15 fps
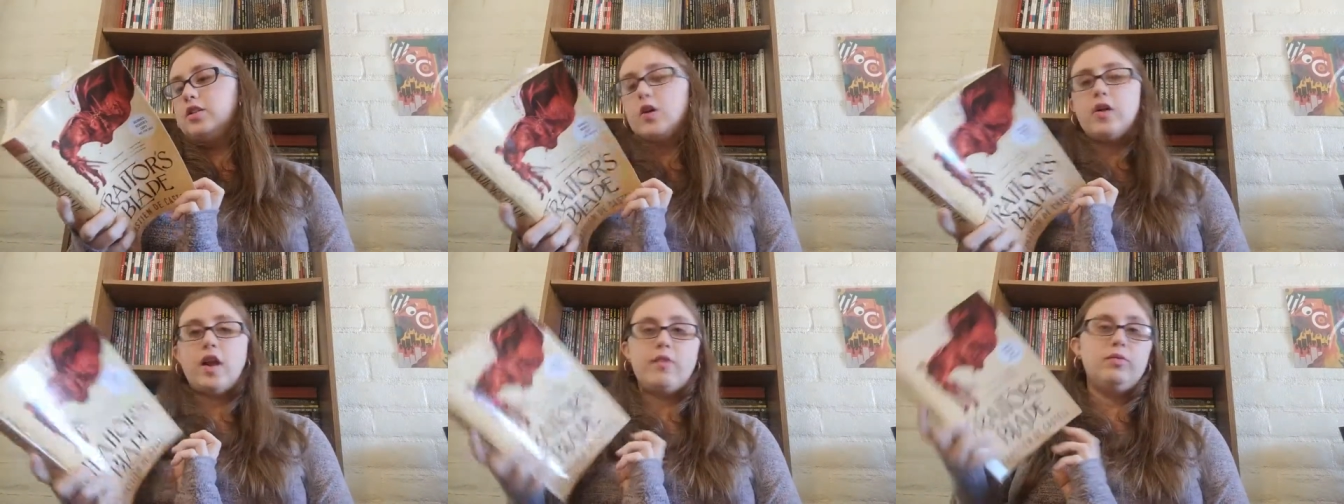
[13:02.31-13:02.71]

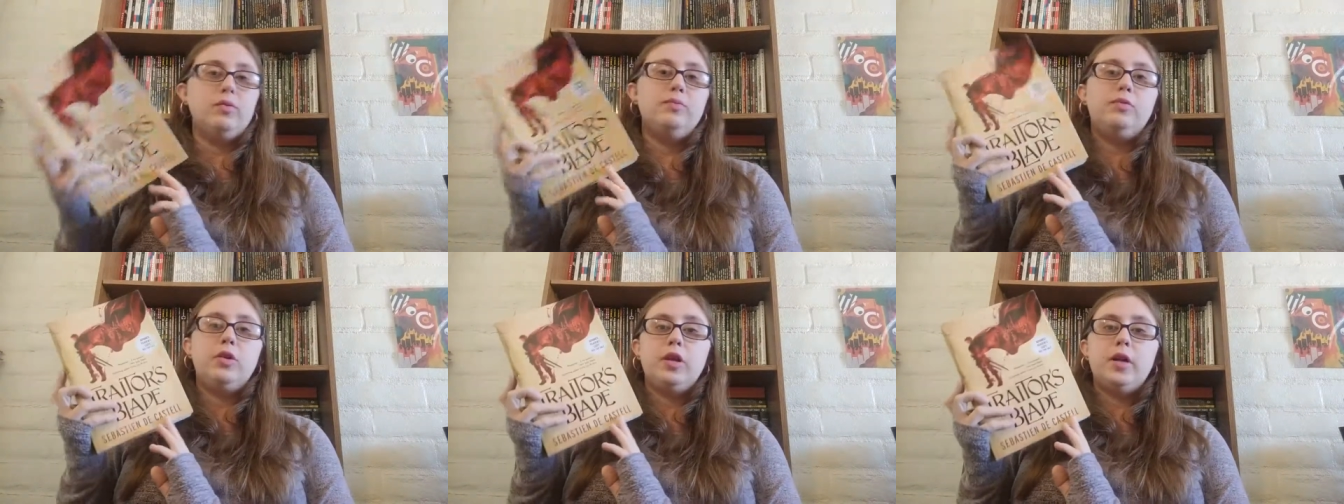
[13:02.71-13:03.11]
Don't have
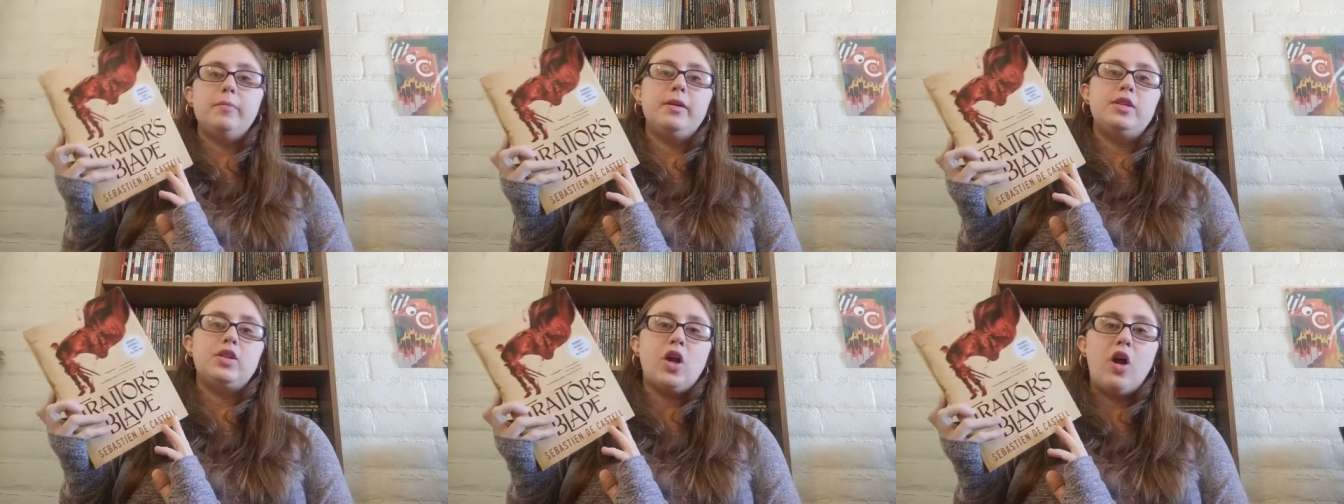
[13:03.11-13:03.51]
room for it on
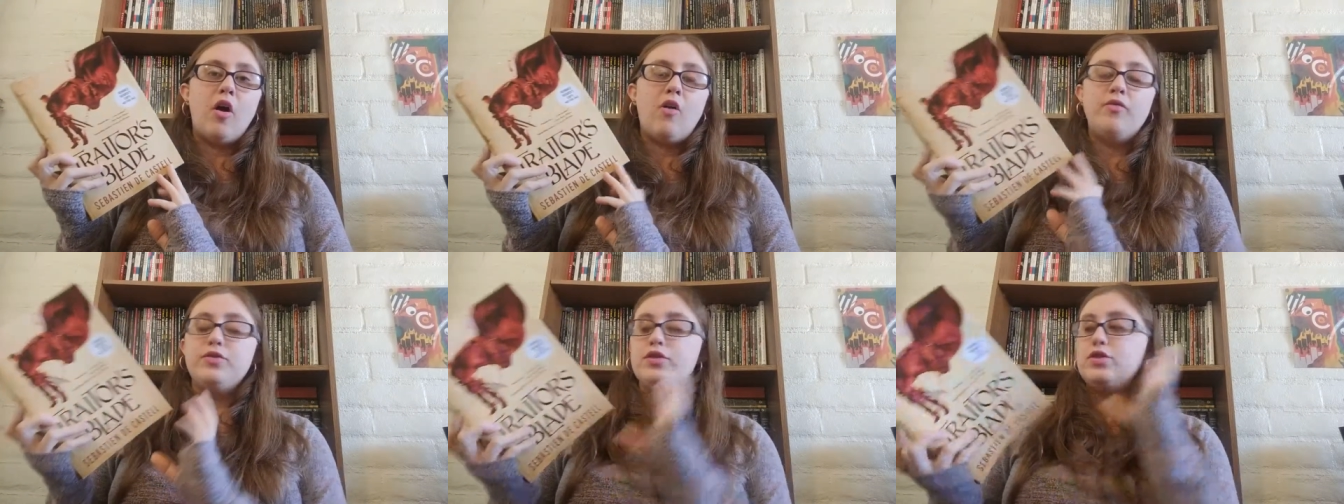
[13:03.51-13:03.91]
my
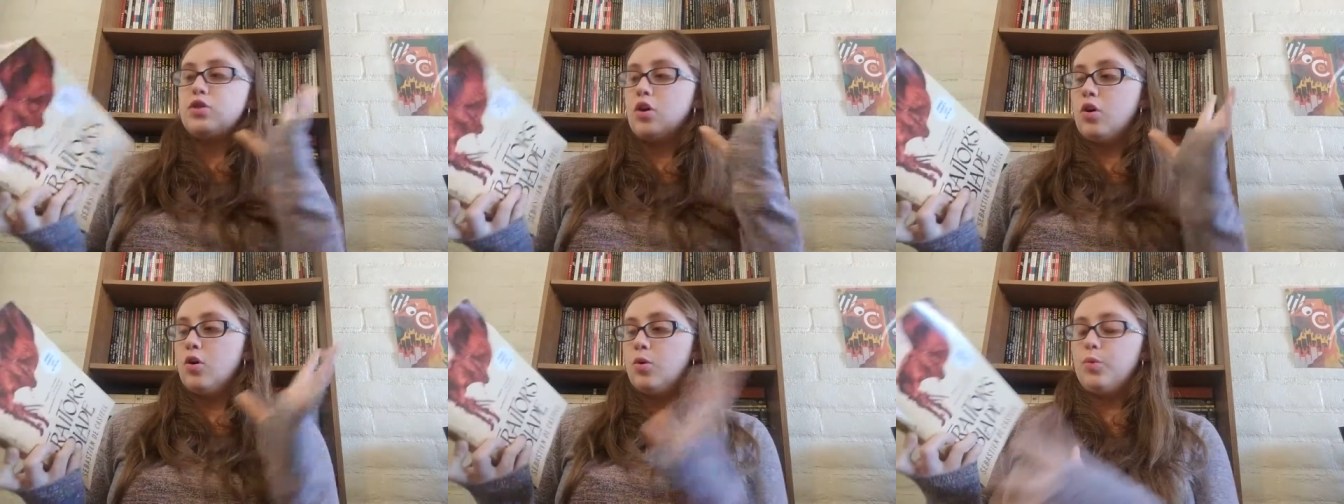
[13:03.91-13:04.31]
shelves,
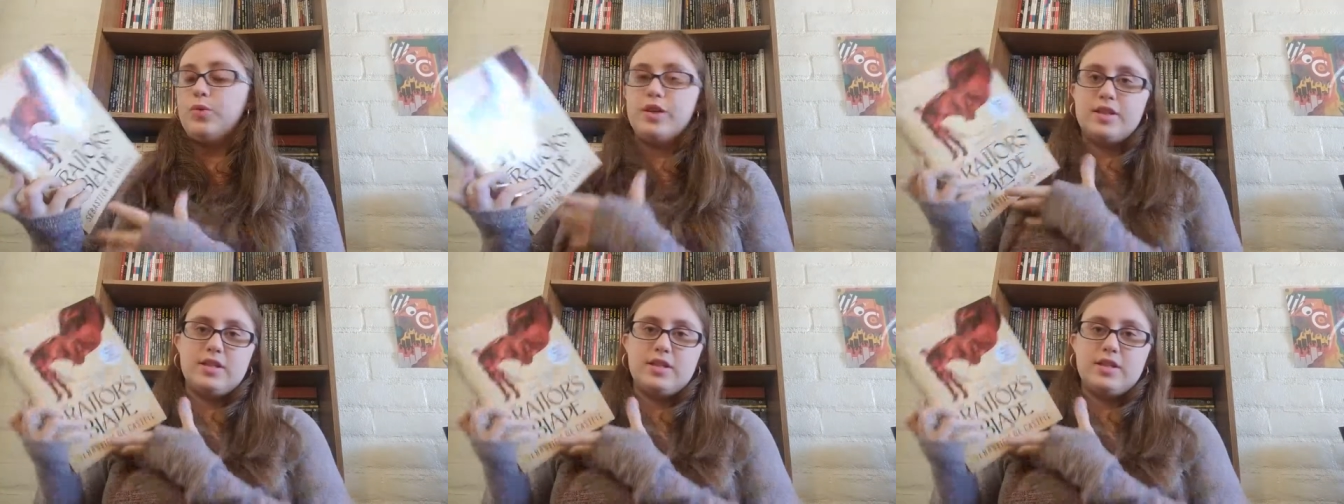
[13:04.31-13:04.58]
so